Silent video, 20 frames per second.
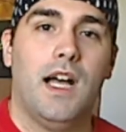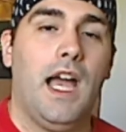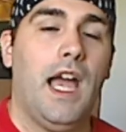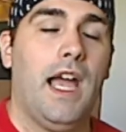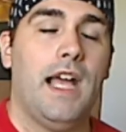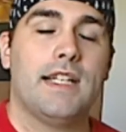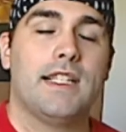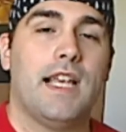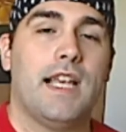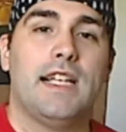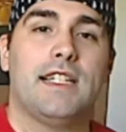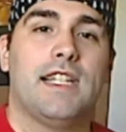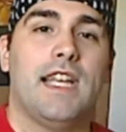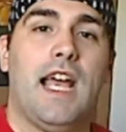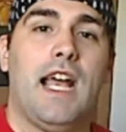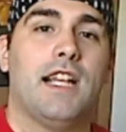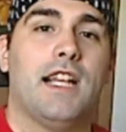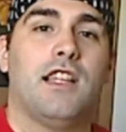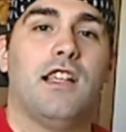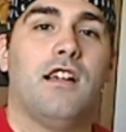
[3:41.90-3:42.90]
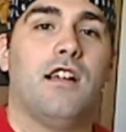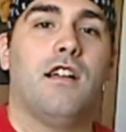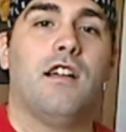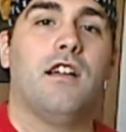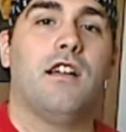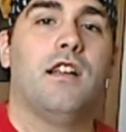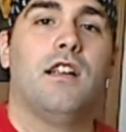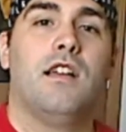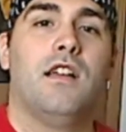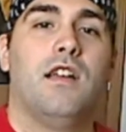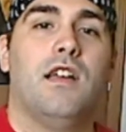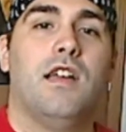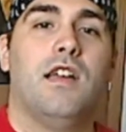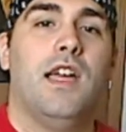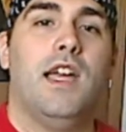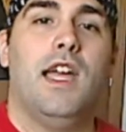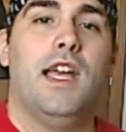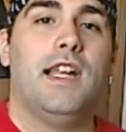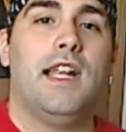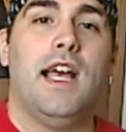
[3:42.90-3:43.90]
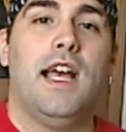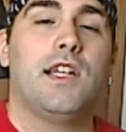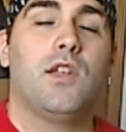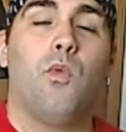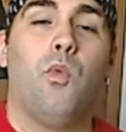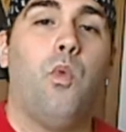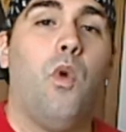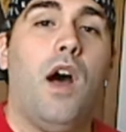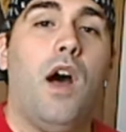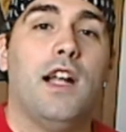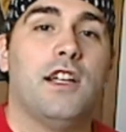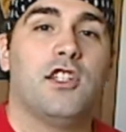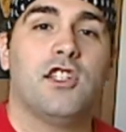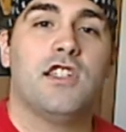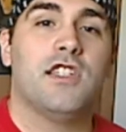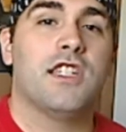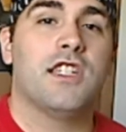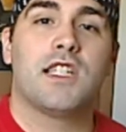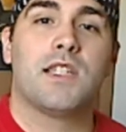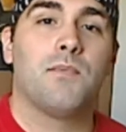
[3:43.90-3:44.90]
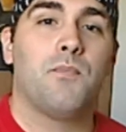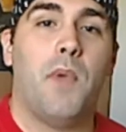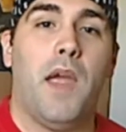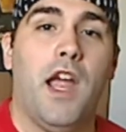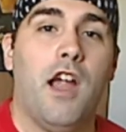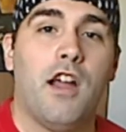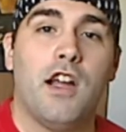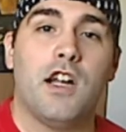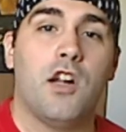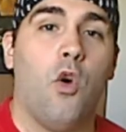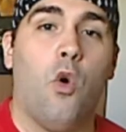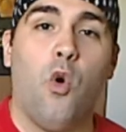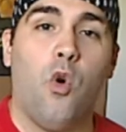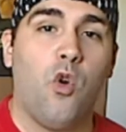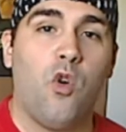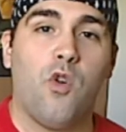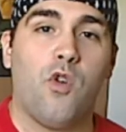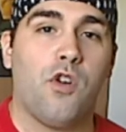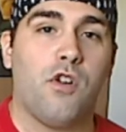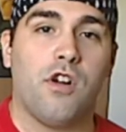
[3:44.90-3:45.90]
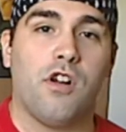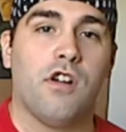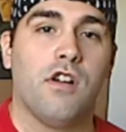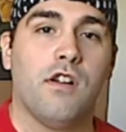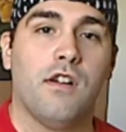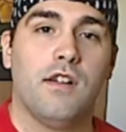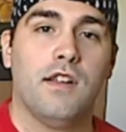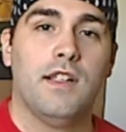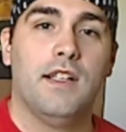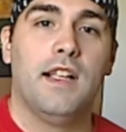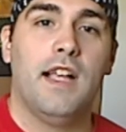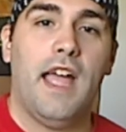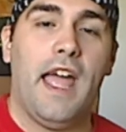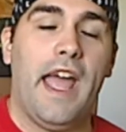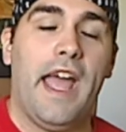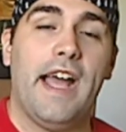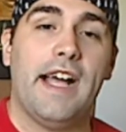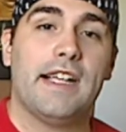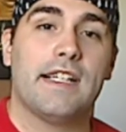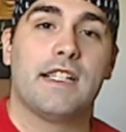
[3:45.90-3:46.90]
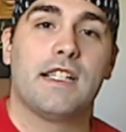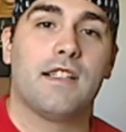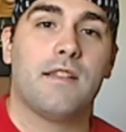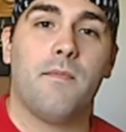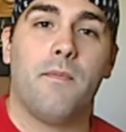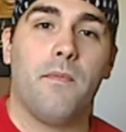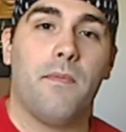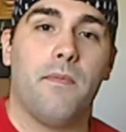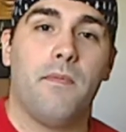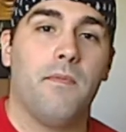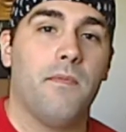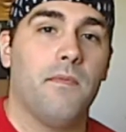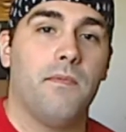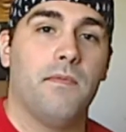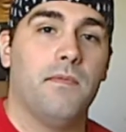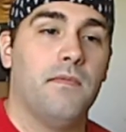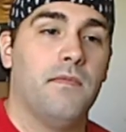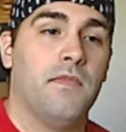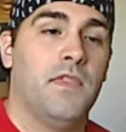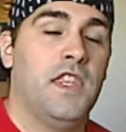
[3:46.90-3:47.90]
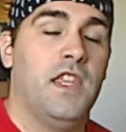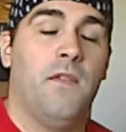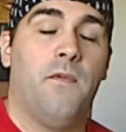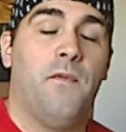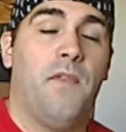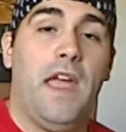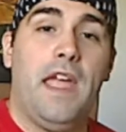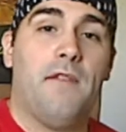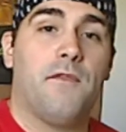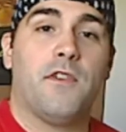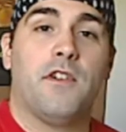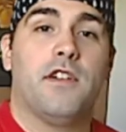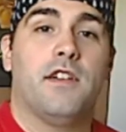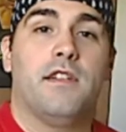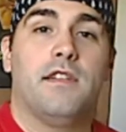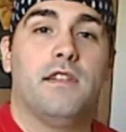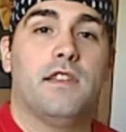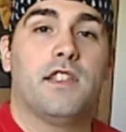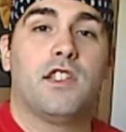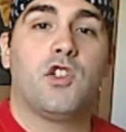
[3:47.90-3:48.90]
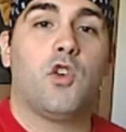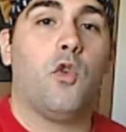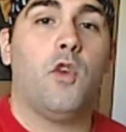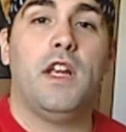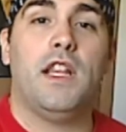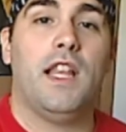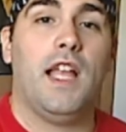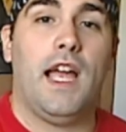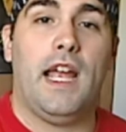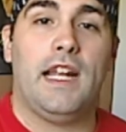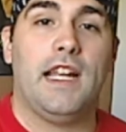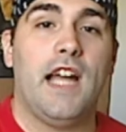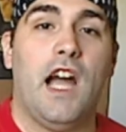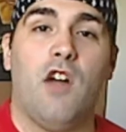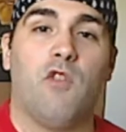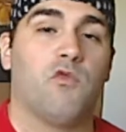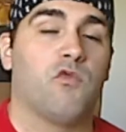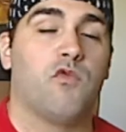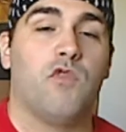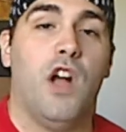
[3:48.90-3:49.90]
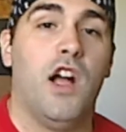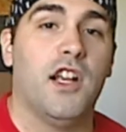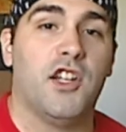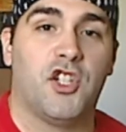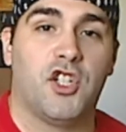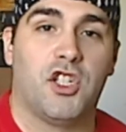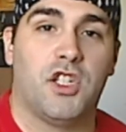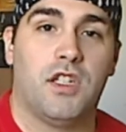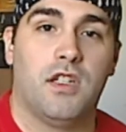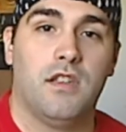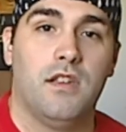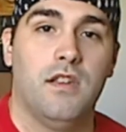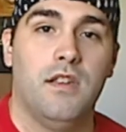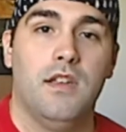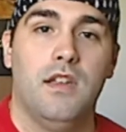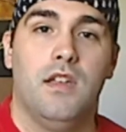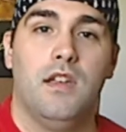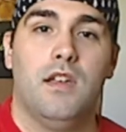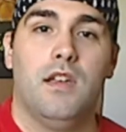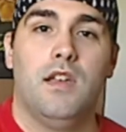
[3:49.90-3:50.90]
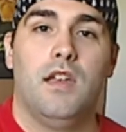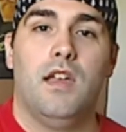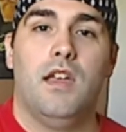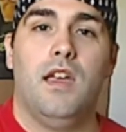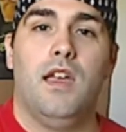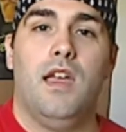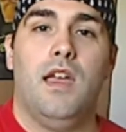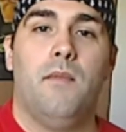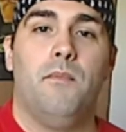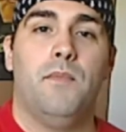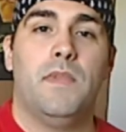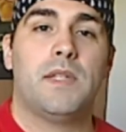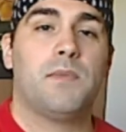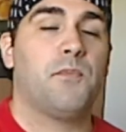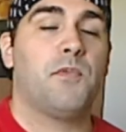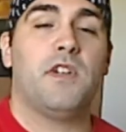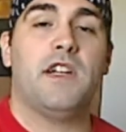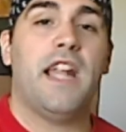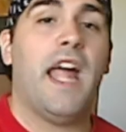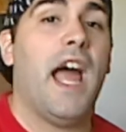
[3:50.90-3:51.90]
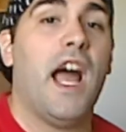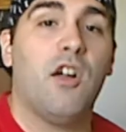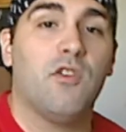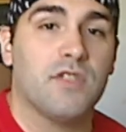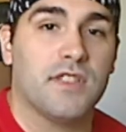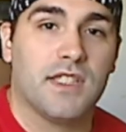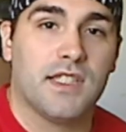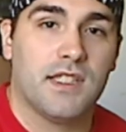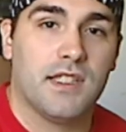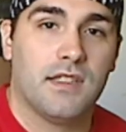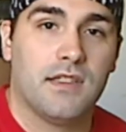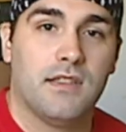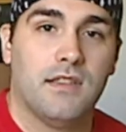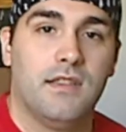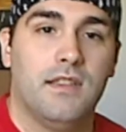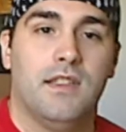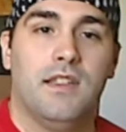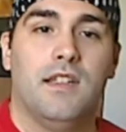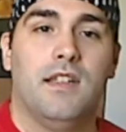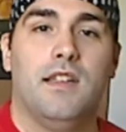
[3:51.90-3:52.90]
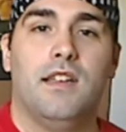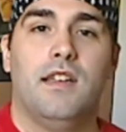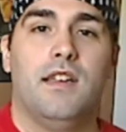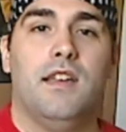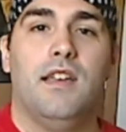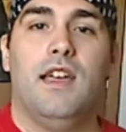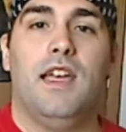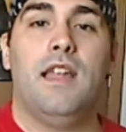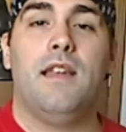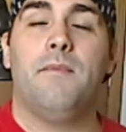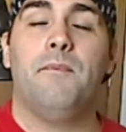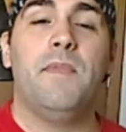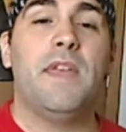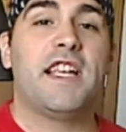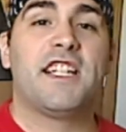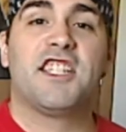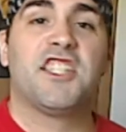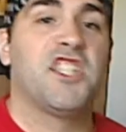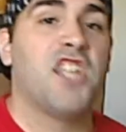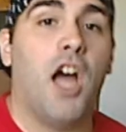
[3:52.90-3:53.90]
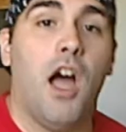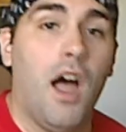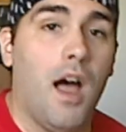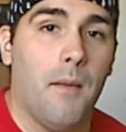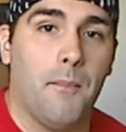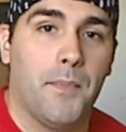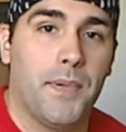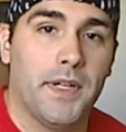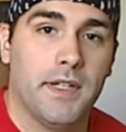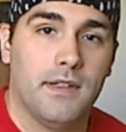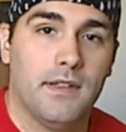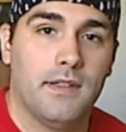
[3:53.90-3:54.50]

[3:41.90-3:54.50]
As I sat there and had to watch in despair and horror as the favorite storyline got rushed and mispronounced and mixed up.